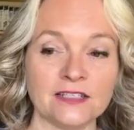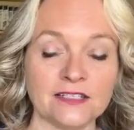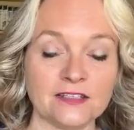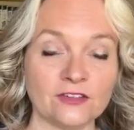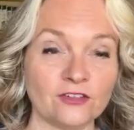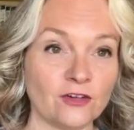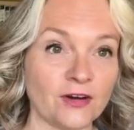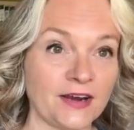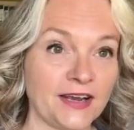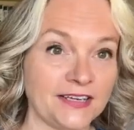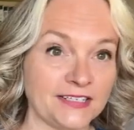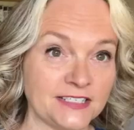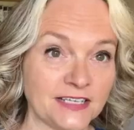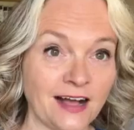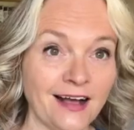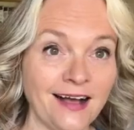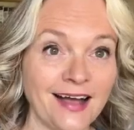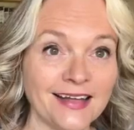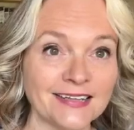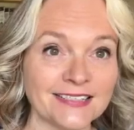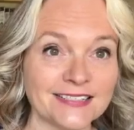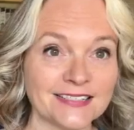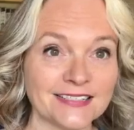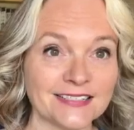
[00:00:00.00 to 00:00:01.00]
the gray
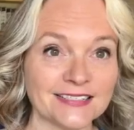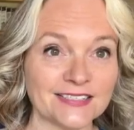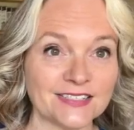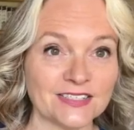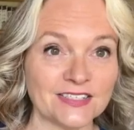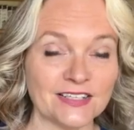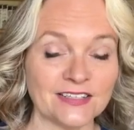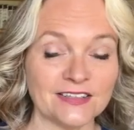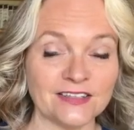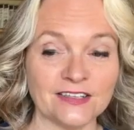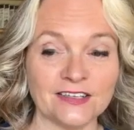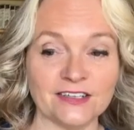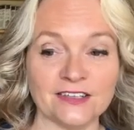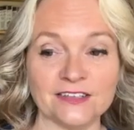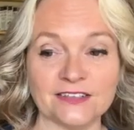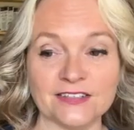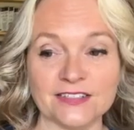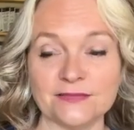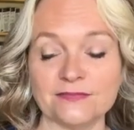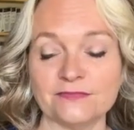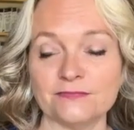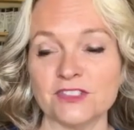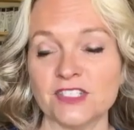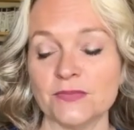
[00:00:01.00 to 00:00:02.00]
dots, the,
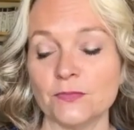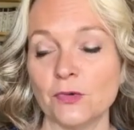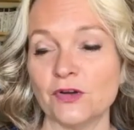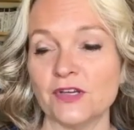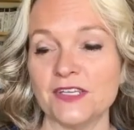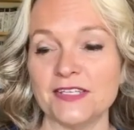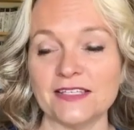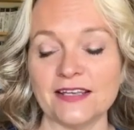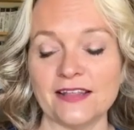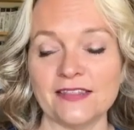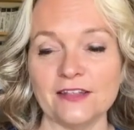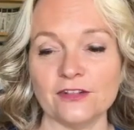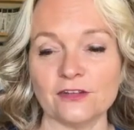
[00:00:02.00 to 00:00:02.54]
the smoky,